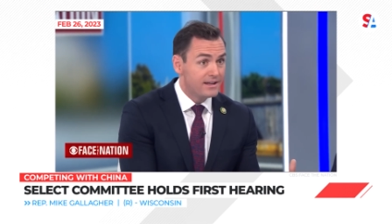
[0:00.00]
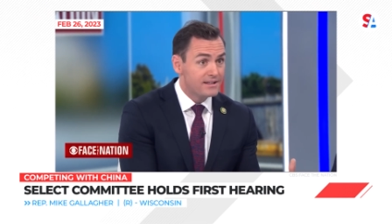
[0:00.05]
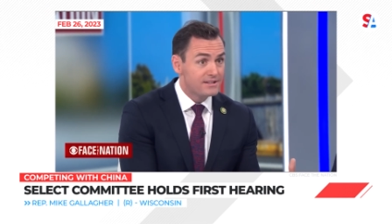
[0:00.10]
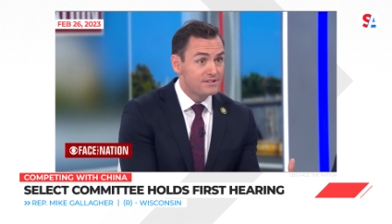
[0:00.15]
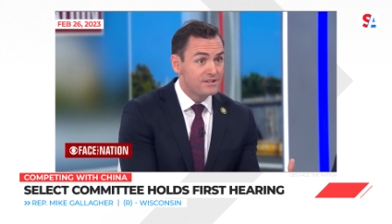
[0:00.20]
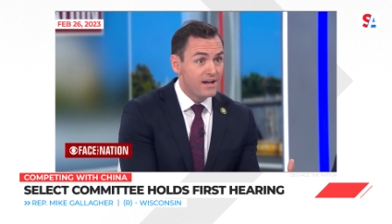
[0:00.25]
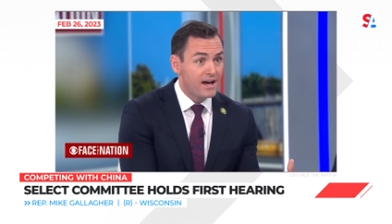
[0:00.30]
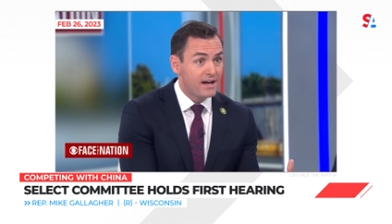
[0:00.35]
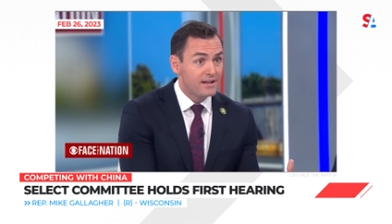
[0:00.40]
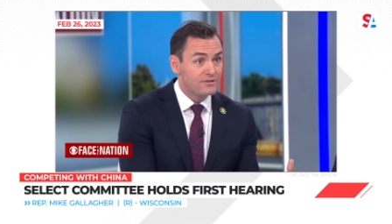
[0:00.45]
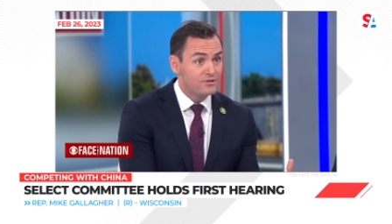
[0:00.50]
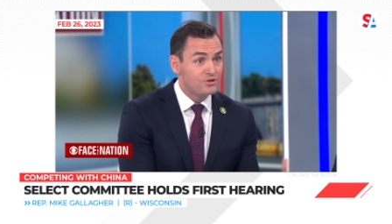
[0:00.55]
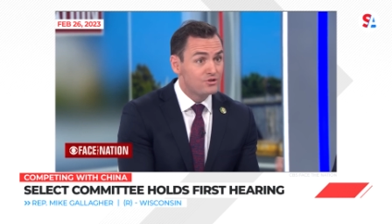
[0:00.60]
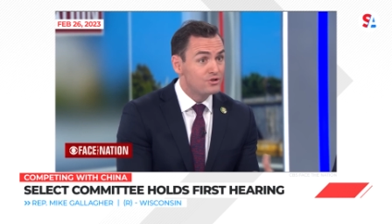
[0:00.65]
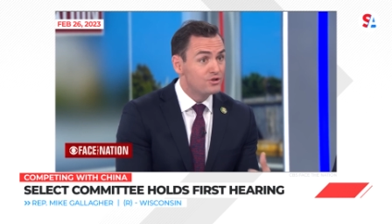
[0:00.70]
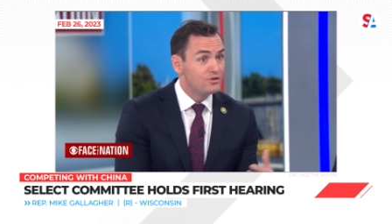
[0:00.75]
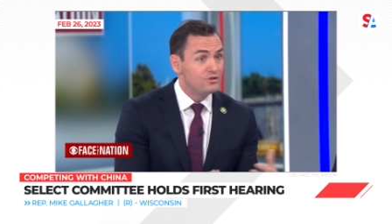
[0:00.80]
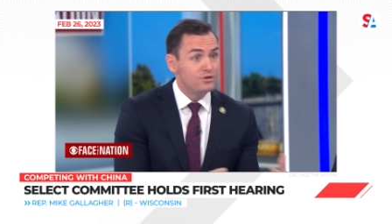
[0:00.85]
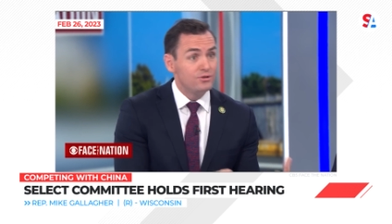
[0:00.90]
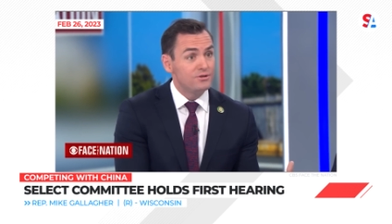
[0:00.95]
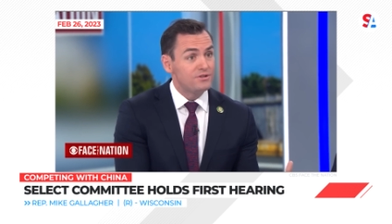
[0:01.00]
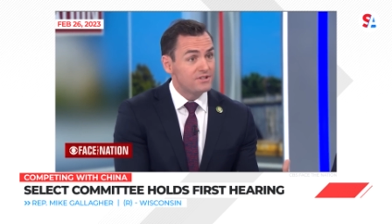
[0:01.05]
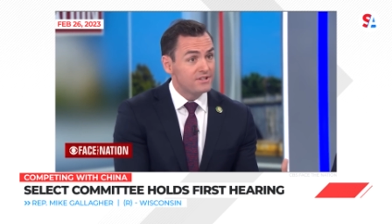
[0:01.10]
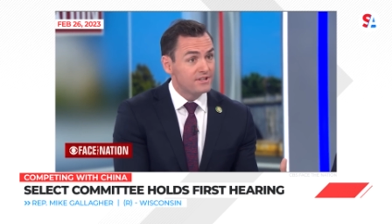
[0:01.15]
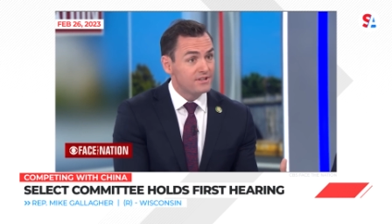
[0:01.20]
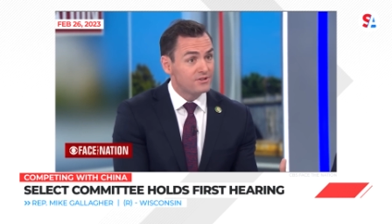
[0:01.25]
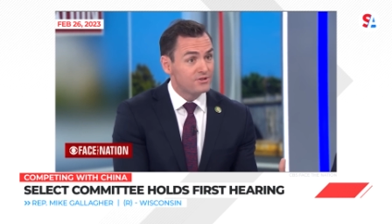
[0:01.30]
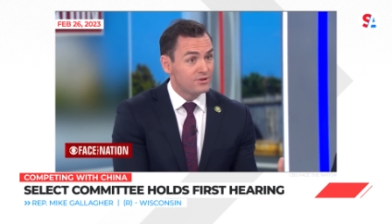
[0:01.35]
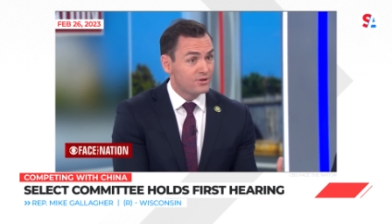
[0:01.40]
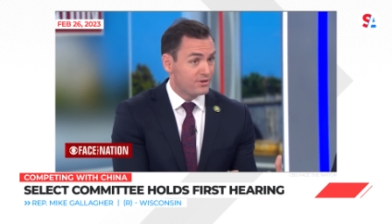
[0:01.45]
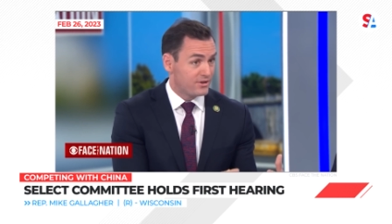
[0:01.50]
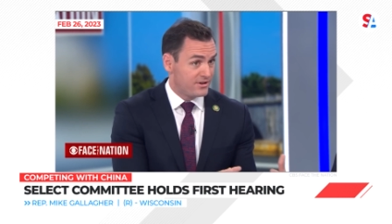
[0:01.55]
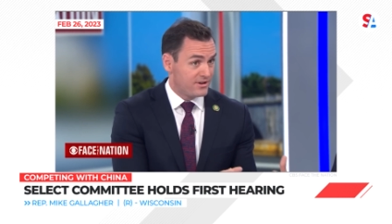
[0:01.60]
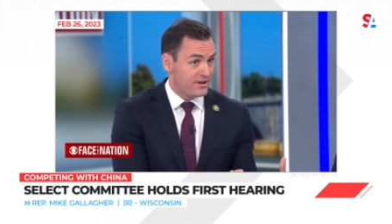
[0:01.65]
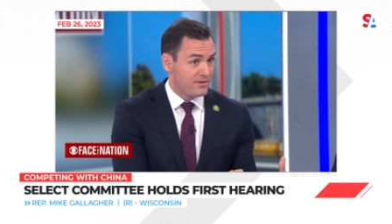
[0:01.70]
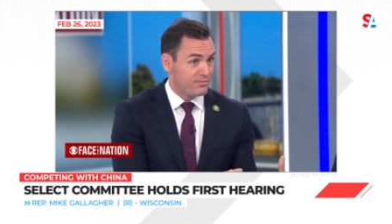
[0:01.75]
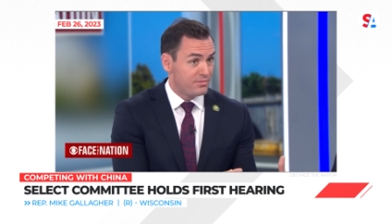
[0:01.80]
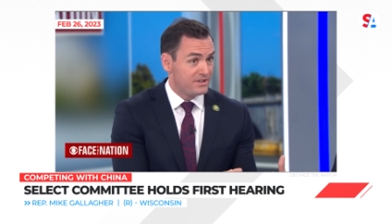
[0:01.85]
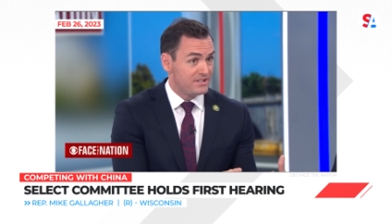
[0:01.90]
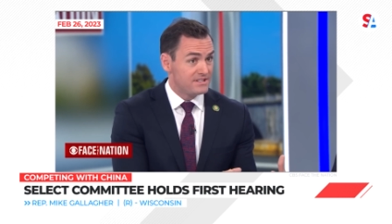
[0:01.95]
is not seducing certain
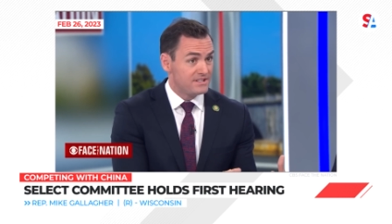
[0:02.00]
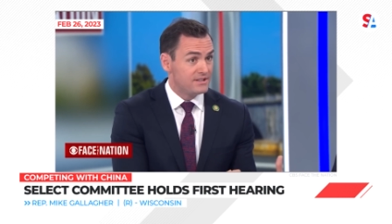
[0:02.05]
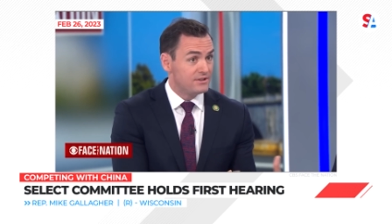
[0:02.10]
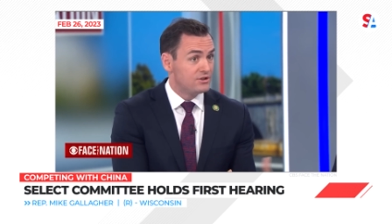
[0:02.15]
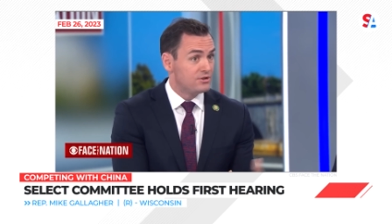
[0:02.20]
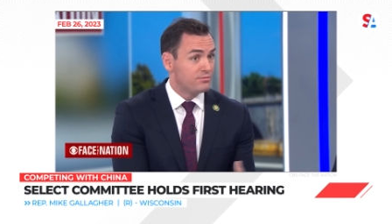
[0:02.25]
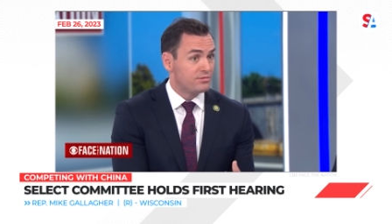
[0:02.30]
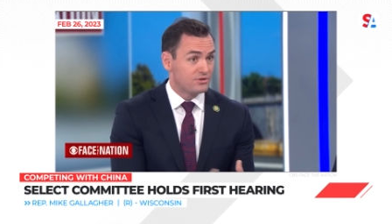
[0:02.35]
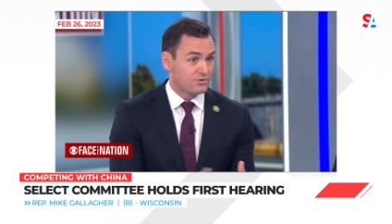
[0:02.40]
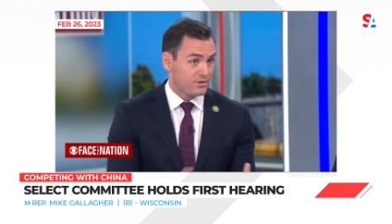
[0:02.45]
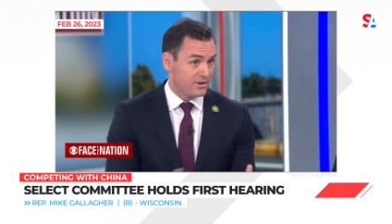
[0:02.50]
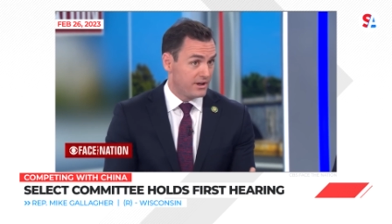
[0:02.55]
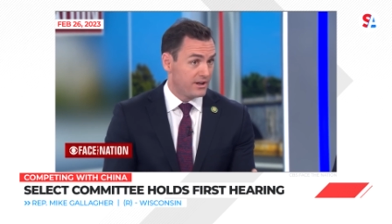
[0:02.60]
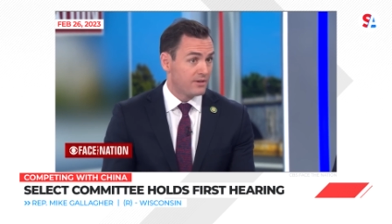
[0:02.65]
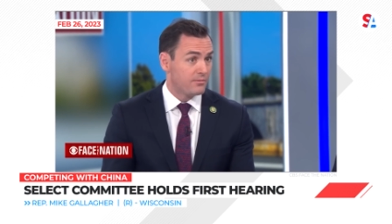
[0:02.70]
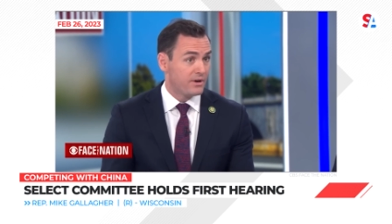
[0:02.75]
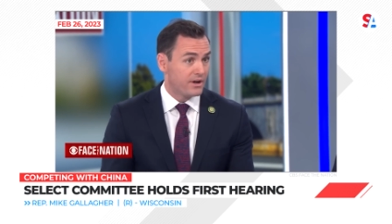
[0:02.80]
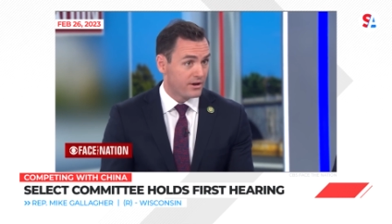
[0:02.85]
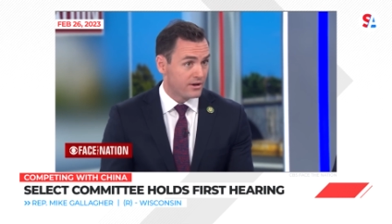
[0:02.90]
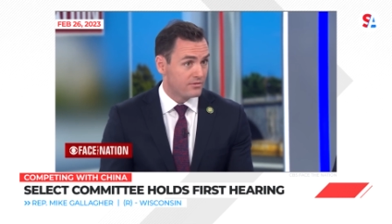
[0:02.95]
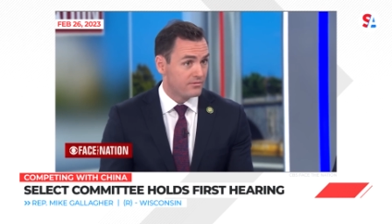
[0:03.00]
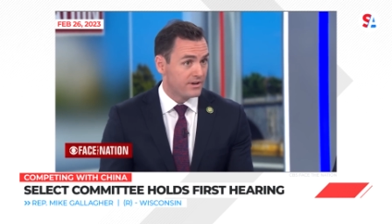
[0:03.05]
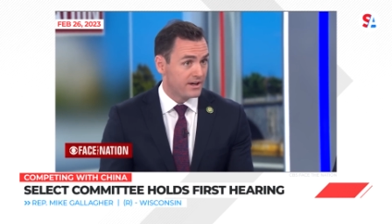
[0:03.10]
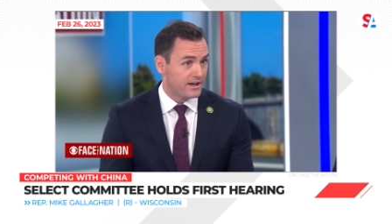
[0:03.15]
companies into betraying American